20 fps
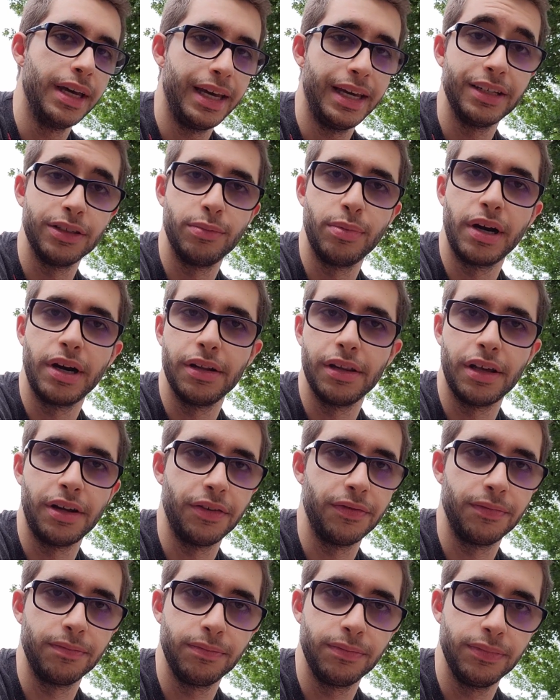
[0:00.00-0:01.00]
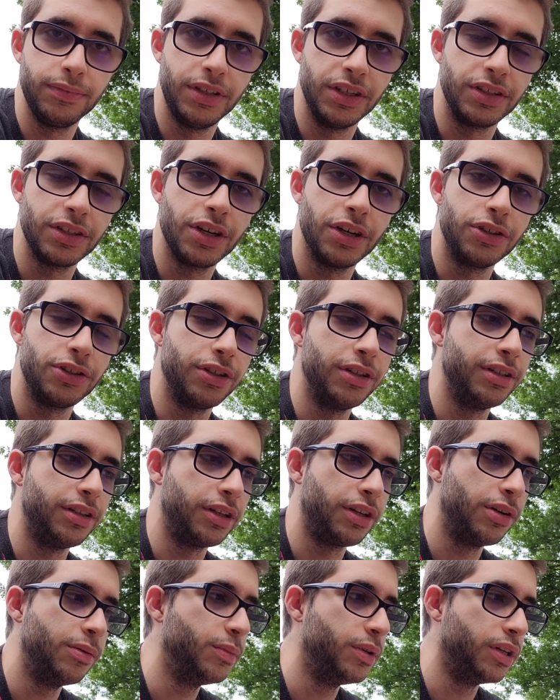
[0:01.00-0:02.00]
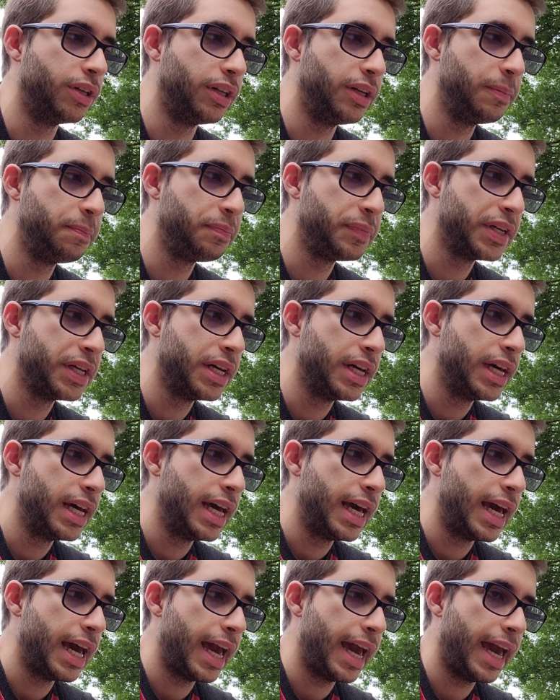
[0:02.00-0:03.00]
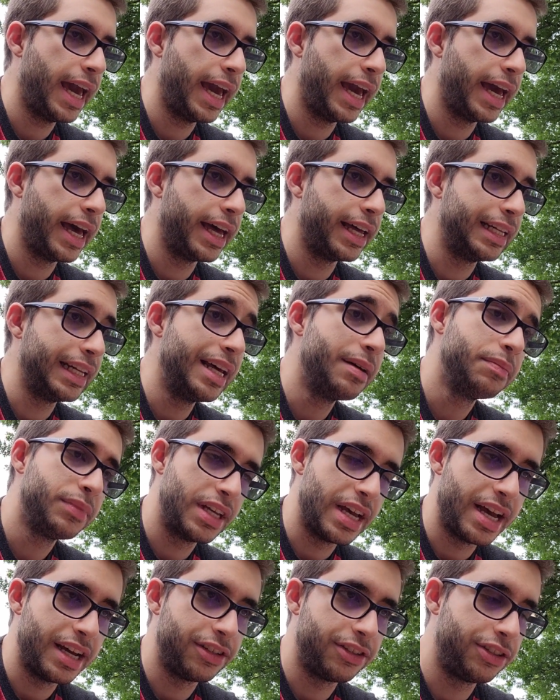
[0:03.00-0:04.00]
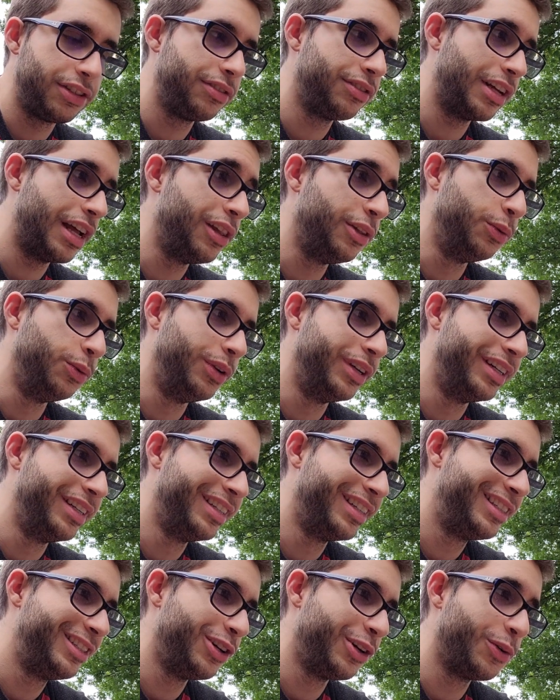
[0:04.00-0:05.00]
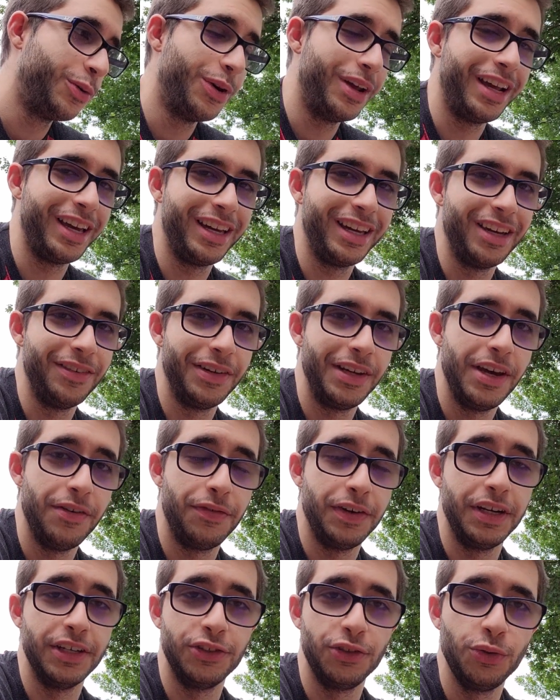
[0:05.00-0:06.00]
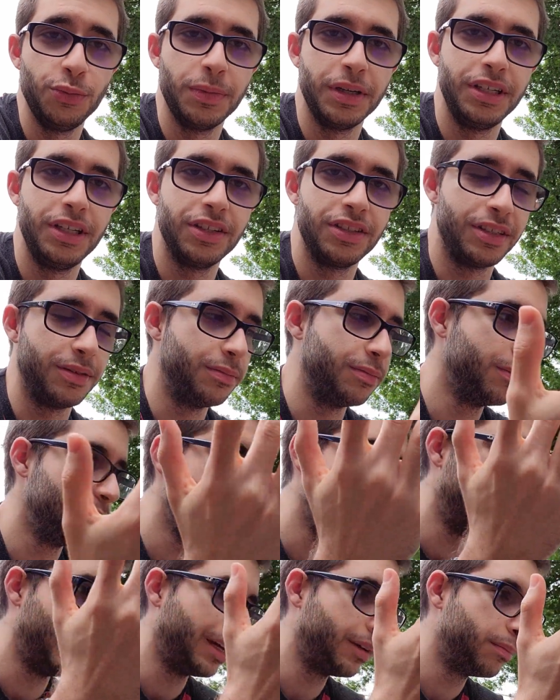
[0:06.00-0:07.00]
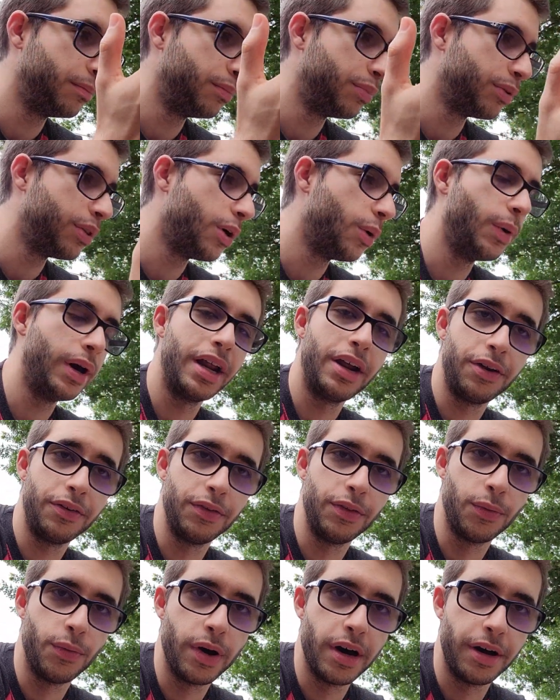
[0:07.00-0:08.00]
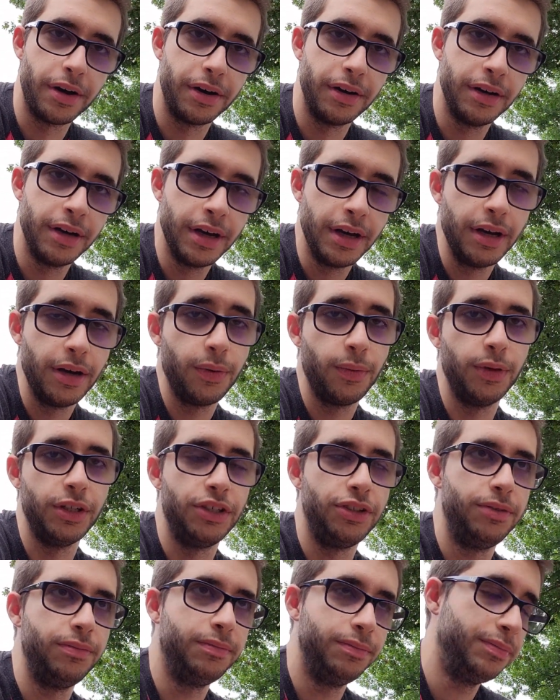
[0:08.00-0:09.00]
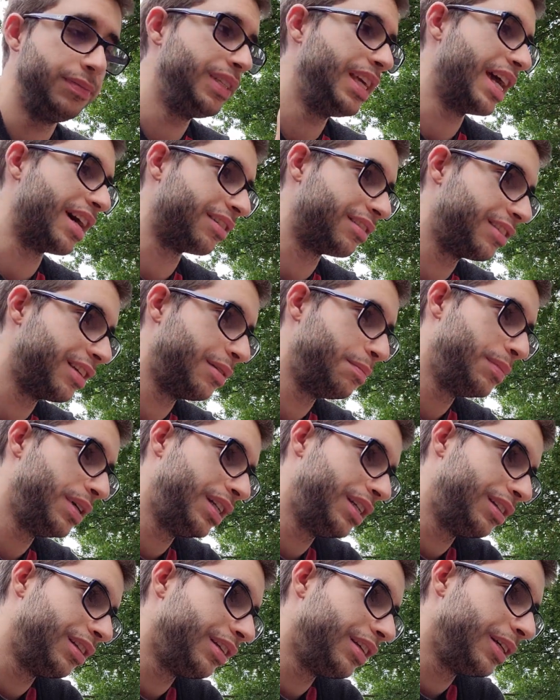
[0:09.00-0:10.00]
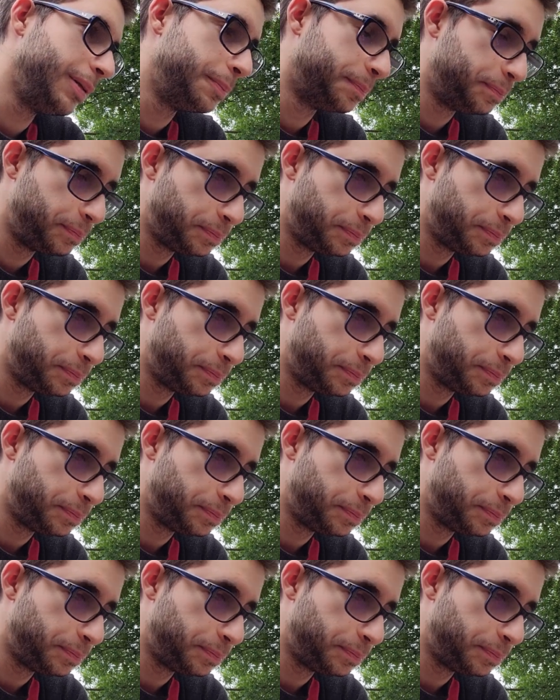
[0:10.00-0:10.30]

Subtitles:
it has brought a lot of discussion in the community. And MTash alluded to quitting if Inazuma doesn't blow out of the water, which, yes, admittedly,